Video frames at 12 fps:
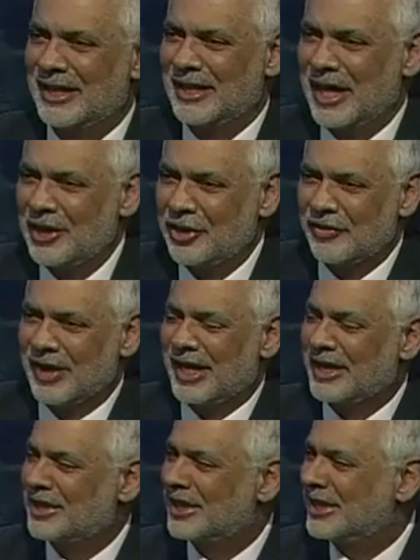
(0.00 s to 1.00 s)
Thank you,
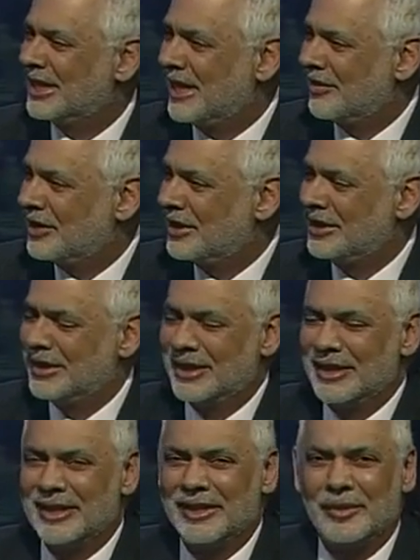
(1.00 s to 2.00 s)
Vanessa and David.
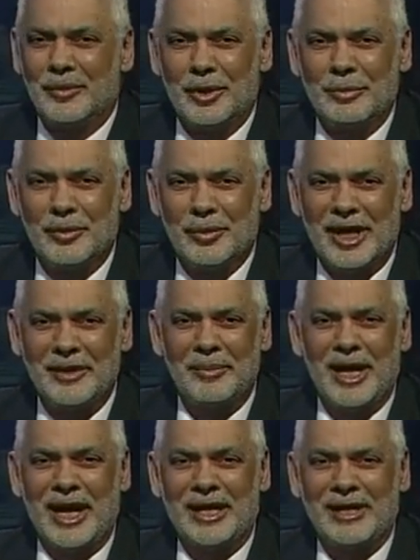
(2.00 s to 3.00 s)
We'll be right back.